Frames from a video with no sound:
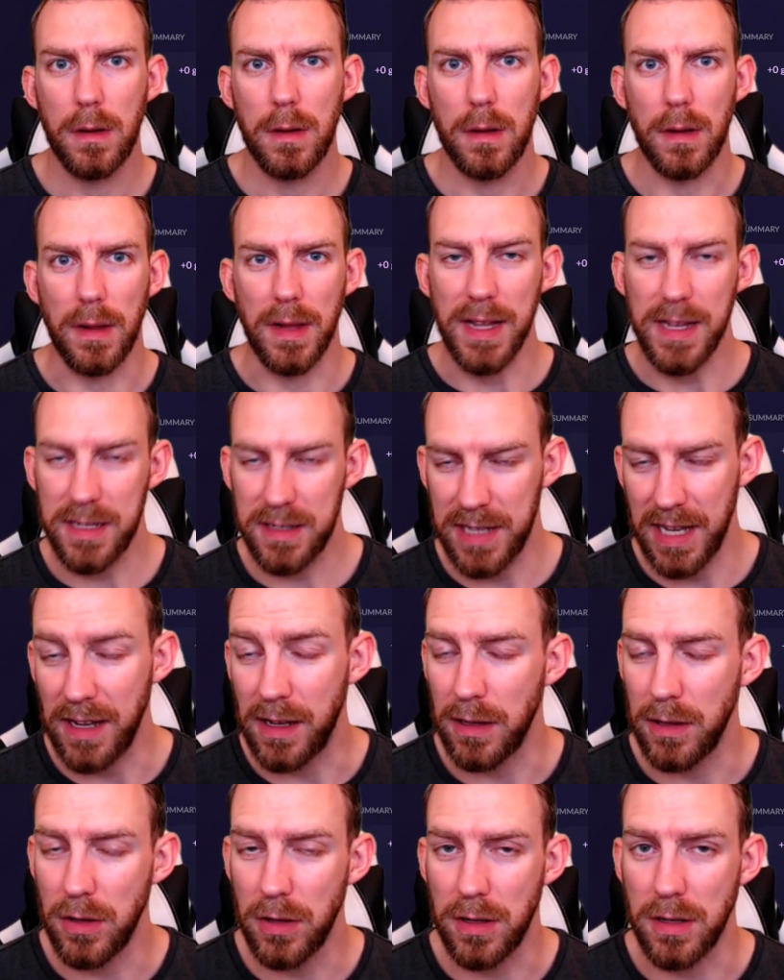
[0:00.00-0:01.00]
Let's take
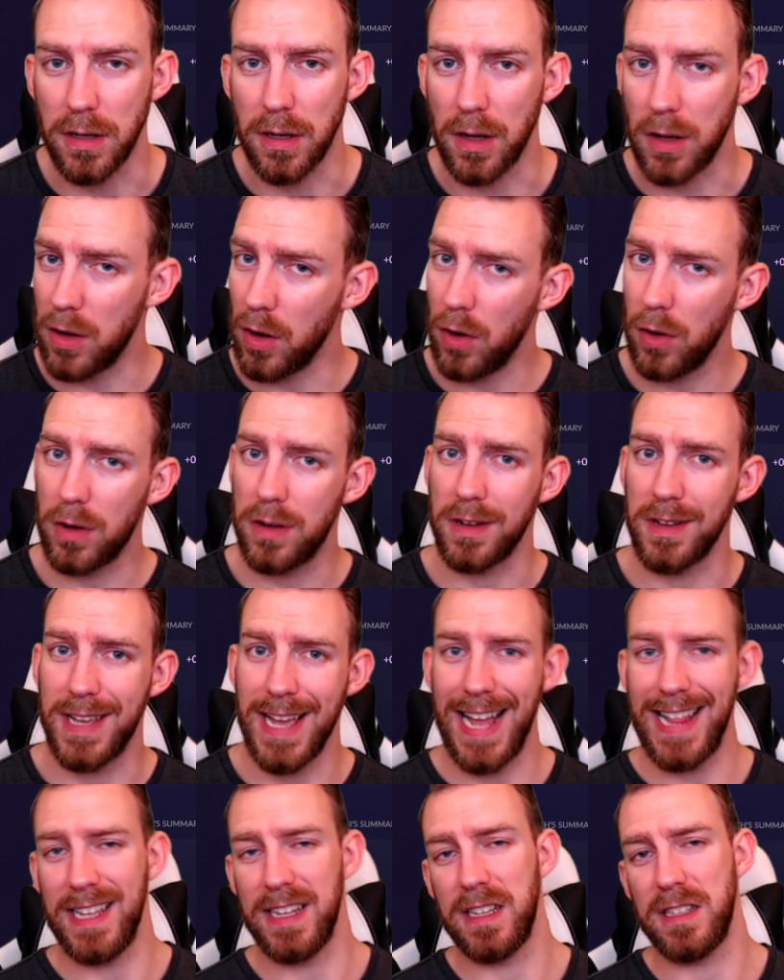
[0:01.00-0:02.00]
a look at GOG
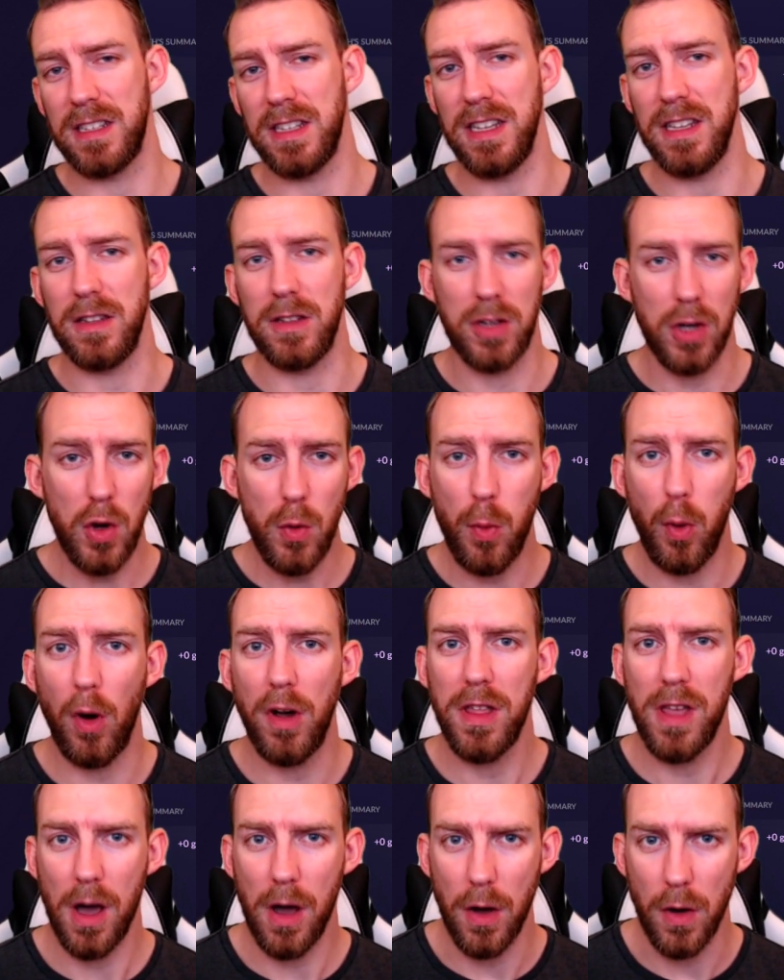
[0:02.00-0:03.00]
Galaxy
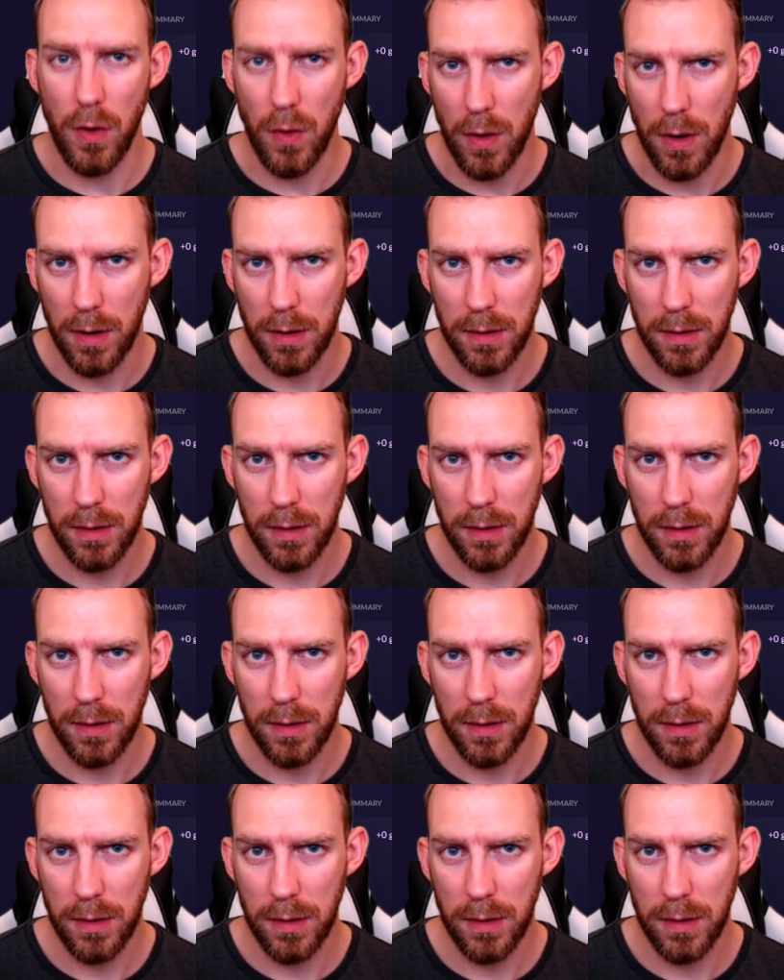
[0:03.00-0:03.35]
2.0.